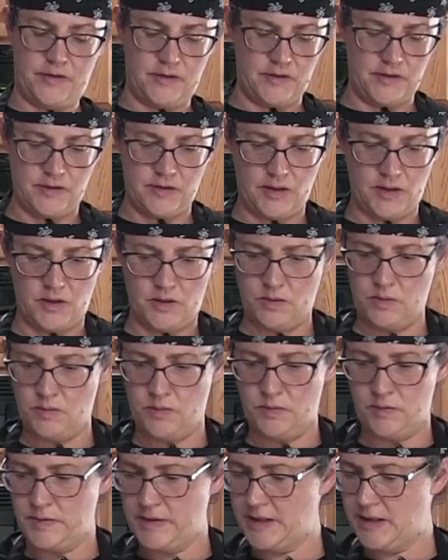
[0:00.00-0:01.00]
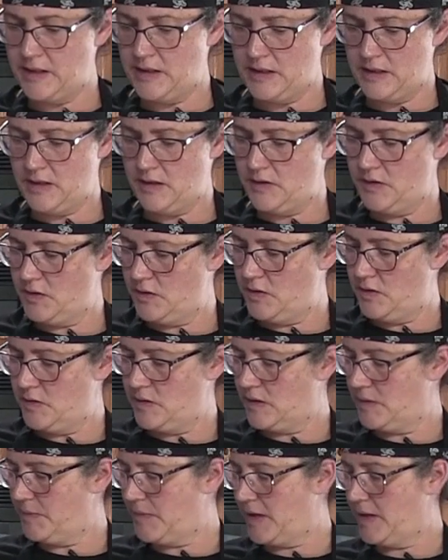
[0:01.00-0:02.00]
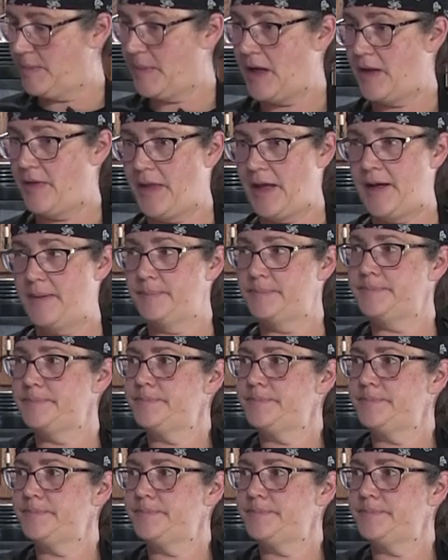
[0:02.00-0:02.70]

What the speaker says: so we need to do something about that.